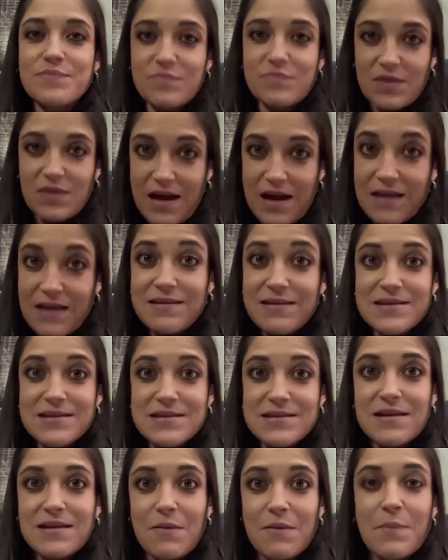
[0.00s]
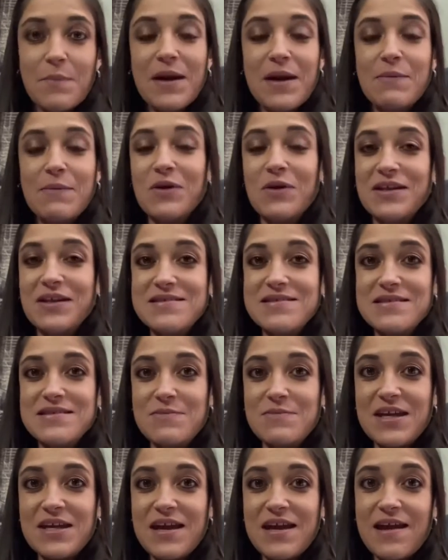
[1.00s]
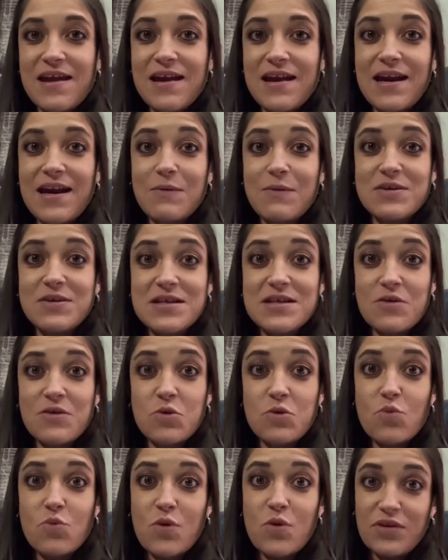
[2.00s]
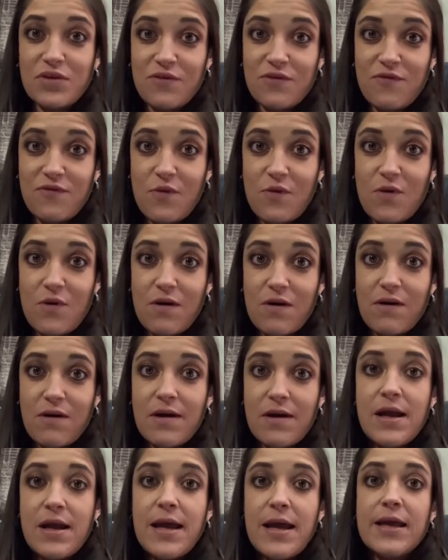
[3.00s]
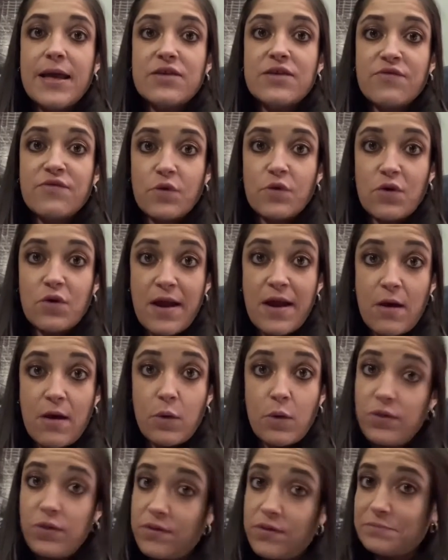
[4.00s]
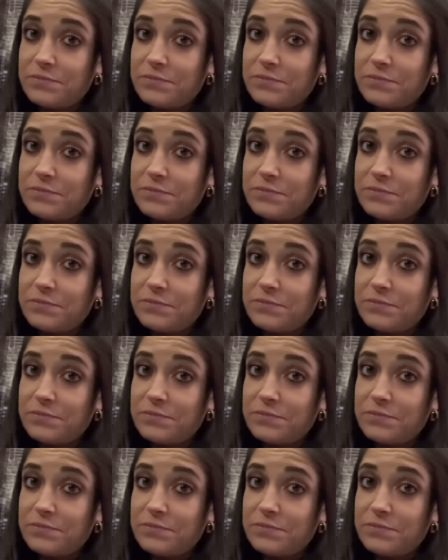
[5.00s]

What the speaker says: I list them, but I'm gonna list them again, and I'm gonna tell you what they're for. It's for your health.